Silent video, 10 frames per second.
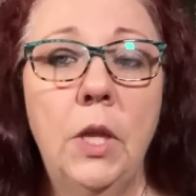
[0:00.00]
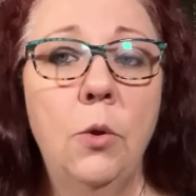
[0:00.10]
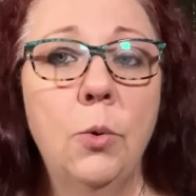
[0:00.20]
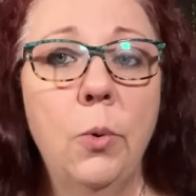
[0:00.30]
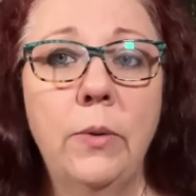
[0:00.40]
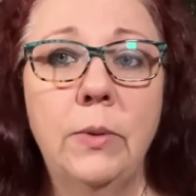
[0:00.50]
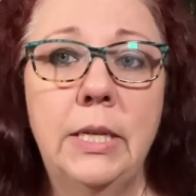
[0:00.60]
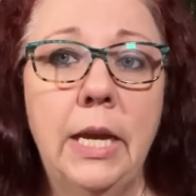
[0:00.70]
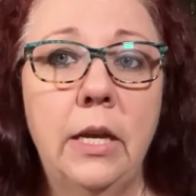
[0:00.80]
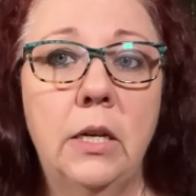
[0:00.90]
throughout the
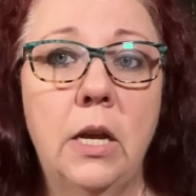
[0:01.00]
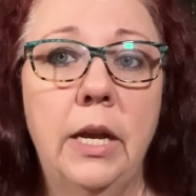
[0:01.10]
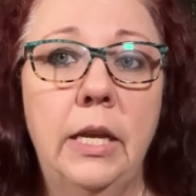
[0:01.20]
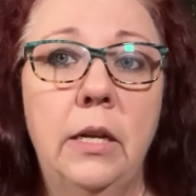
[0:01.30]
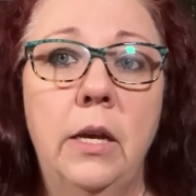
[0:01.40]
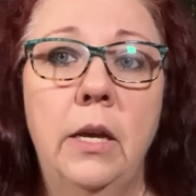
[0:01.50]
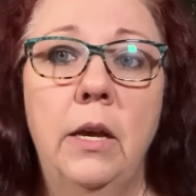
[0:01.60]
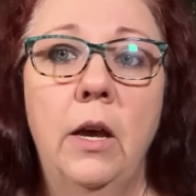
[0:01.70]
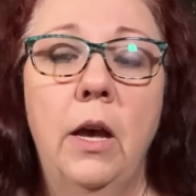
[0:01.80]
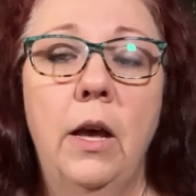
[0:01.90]
day and night
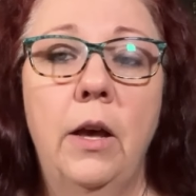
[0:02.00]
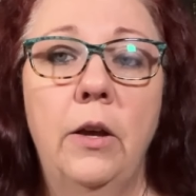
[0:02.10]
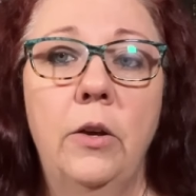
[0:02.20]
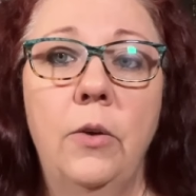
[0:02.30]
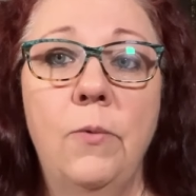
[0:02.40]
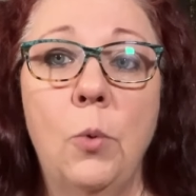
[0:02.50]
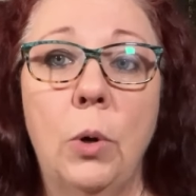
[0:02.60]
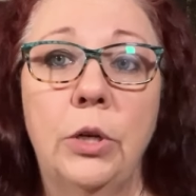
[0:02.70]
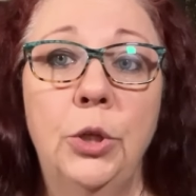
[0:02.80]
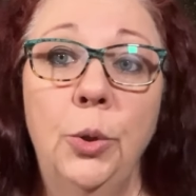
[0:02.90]
uh,
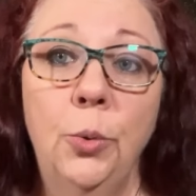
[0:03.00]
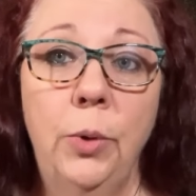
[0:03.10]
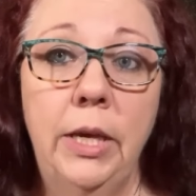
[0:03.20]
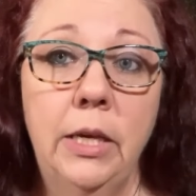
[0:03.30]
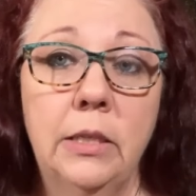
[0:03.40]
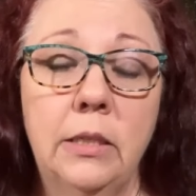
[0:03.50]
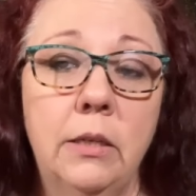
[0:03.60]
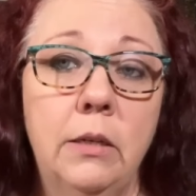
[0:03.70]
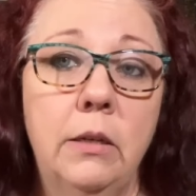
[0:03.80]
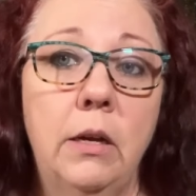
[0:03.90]
for two weeks
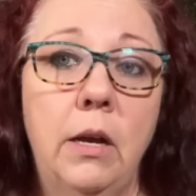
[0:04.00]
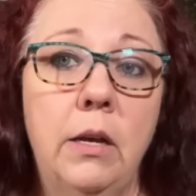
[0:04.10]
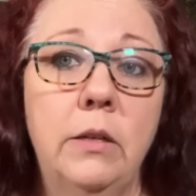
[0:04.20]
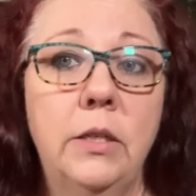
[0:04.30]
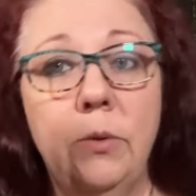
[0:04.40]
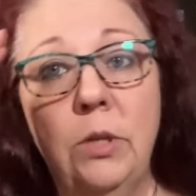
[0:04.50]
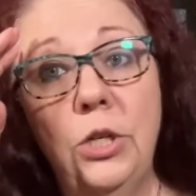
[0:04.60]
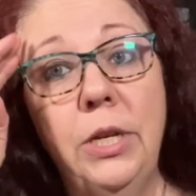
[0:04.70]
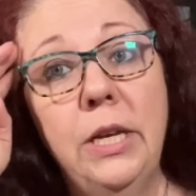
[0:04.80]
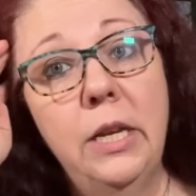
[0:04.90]
uh, so that
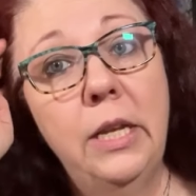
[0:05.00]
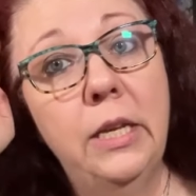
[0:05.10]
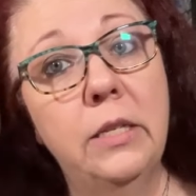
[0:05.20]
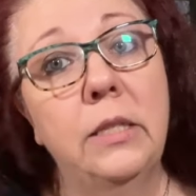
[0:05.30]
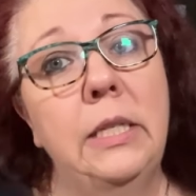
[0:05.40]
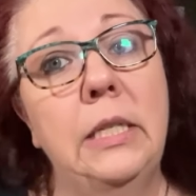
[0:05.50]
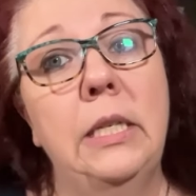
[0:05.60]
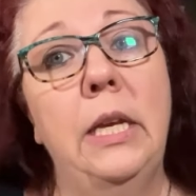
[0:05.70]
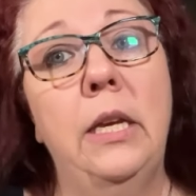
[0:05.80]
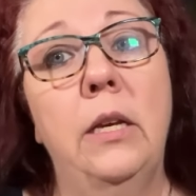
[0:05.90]
she could easily
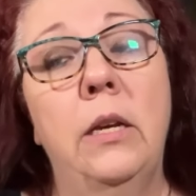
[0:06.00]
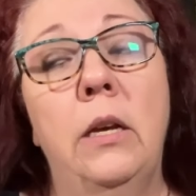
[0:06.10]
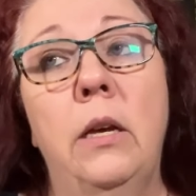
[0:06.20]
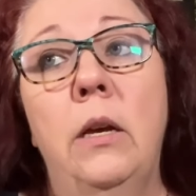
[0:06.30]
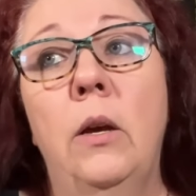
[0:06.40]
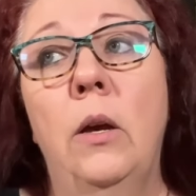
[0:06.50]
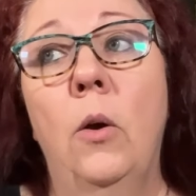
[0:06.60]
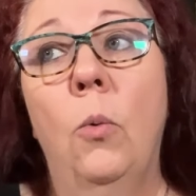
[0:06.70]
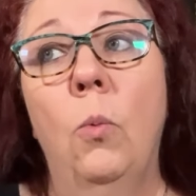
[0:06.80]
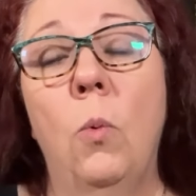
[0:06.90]
see
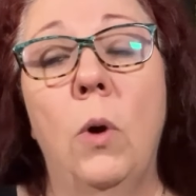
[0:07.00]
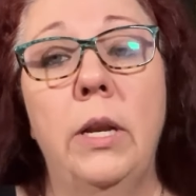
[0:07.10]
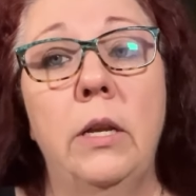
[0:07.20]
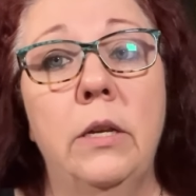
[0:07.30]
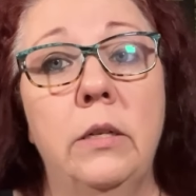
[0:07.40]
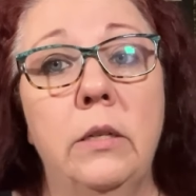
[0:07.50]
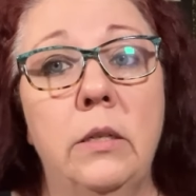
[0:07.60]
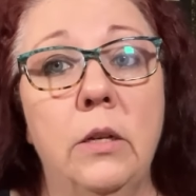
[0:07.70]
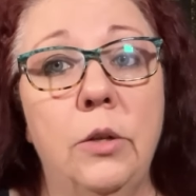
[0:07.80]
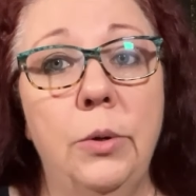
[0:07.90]
what
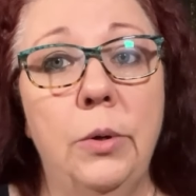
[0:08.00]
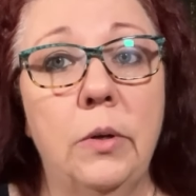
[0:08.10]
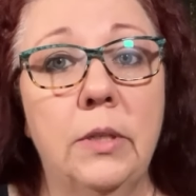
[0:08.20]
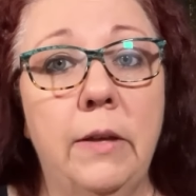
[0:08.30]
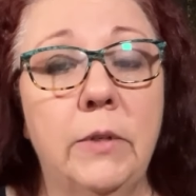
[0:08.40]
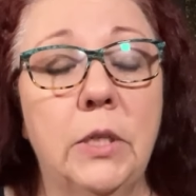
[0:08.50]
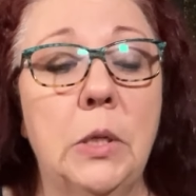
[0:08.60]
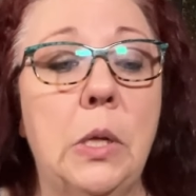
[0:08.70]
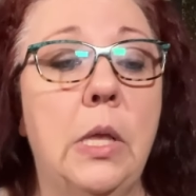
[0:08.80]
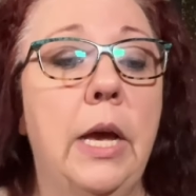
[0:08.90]
his glucose levels
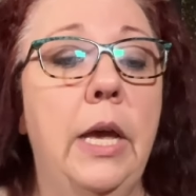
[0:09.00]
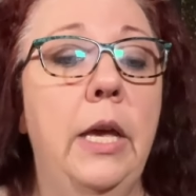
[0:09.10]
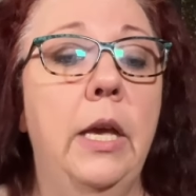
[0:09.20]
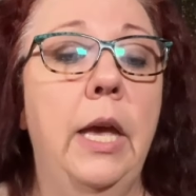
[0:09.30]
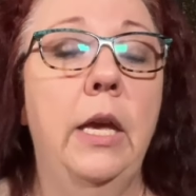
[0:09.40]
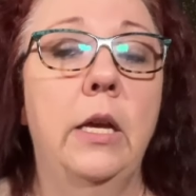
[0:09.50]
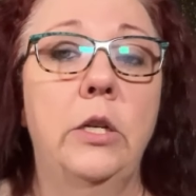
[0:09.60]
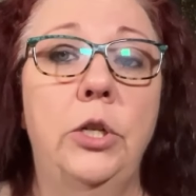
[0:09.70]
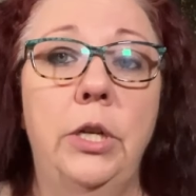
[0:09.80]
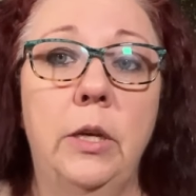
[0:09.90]
look like
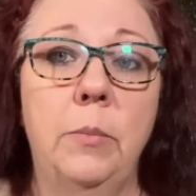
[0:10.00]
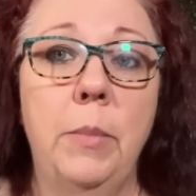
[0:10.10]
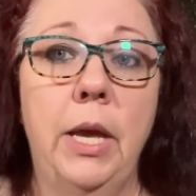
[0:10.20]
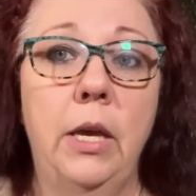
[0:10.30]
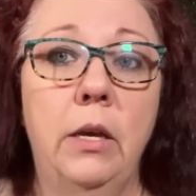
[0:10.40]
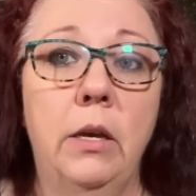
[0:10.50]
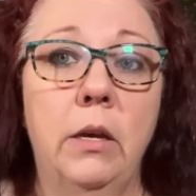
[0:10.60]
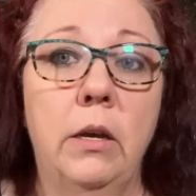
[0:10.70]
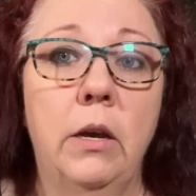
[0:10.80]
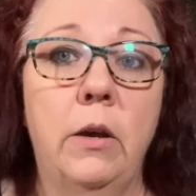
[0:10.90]
and she could make
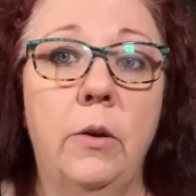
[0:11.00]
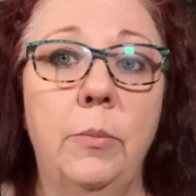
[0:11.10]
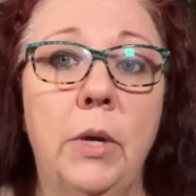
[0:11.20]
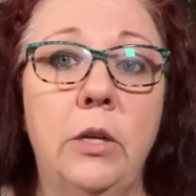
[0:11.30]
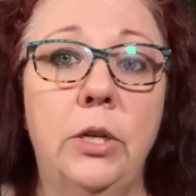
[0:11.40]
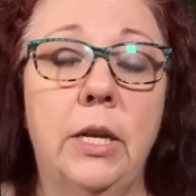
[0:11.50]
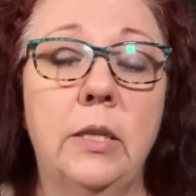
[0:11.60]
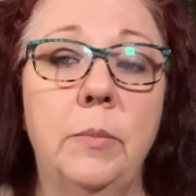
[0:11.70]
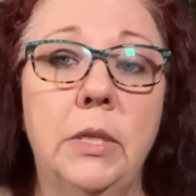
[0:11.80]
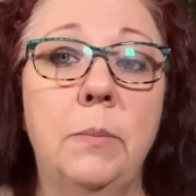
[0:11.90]
um,
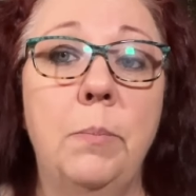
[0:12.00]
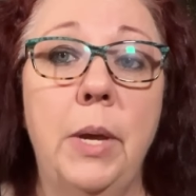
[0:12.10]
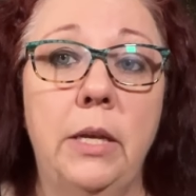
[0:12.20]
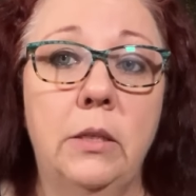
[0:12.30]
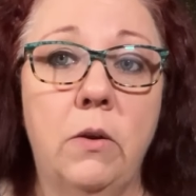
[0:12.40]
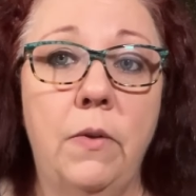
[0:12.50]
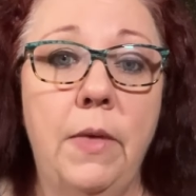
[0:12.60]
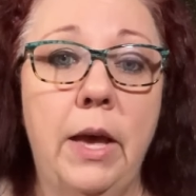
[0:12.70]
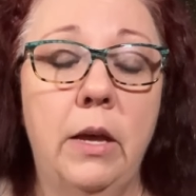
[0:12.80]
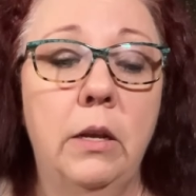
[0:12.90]
adjustments based on
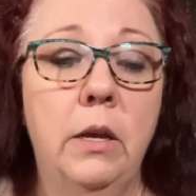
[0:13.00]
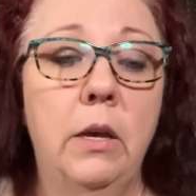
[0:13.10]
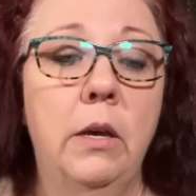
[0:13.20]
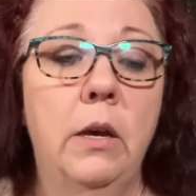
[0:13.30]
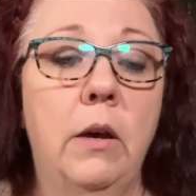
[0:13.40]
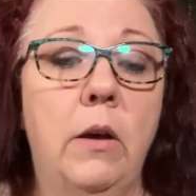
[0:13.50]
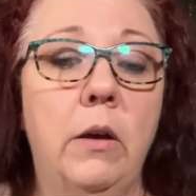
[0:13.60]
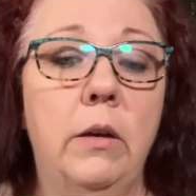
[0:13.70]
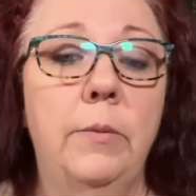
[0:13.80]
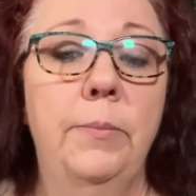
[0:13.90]
that
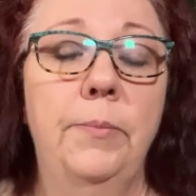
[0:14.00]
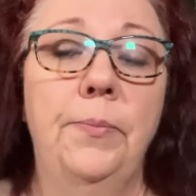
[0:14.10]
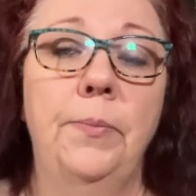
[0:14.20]
um,